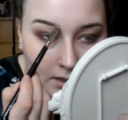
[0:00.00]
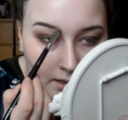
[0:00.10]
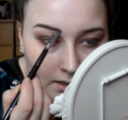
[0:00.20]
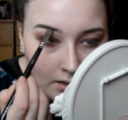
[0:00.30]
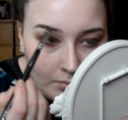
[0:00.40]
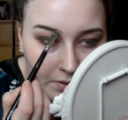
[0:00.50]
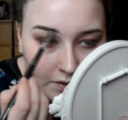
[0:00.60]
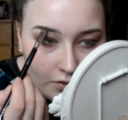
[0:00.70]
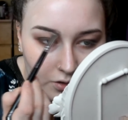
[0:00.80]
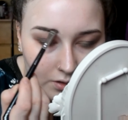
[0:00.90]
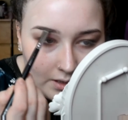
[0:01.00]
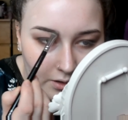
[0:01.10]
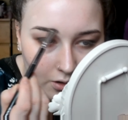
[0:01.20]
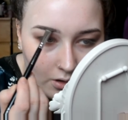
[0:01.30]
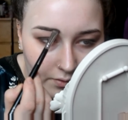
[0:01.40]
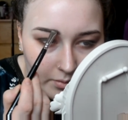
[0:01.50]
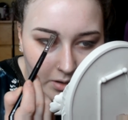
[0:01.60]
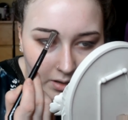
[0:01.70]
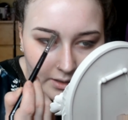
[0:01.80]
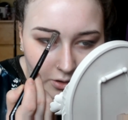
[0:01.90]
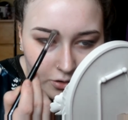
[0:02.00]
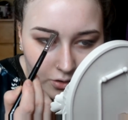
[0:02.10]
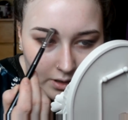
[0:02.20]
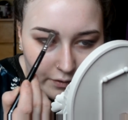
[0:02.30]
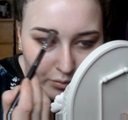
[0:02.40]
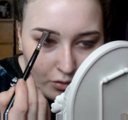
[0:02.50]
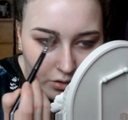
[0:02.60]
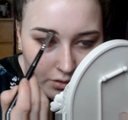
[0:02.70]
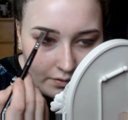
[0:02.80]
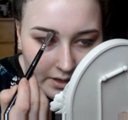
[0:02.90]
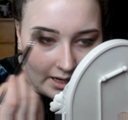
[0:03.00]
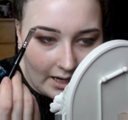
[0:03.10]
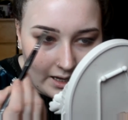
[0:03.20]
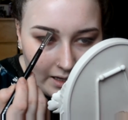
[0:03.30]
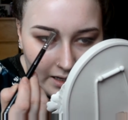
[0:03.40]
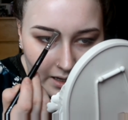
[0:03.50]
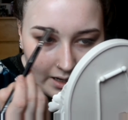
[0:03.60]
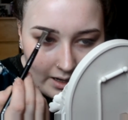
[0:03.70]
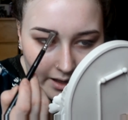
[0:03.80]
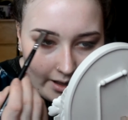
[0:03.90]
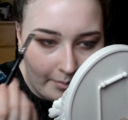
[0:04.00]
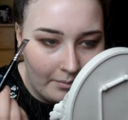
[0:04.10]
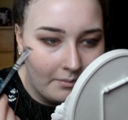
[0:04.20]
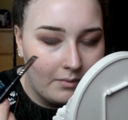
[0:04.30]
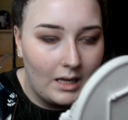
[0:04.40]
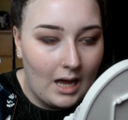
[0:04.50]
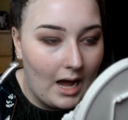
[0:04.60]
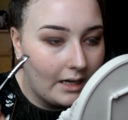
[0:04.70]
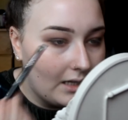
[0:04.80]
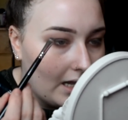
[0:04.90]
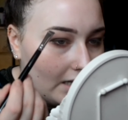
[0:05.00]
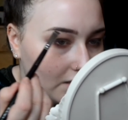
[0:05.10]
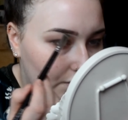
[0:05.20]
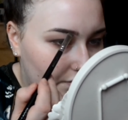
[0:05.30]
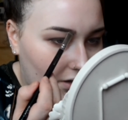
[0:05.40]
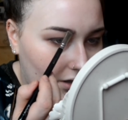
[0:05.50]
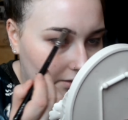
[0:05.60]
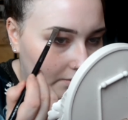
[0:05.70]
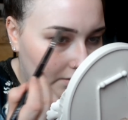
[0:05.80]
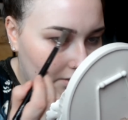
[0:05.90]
And because you did carve them out, like you should have more of a guideline to follow,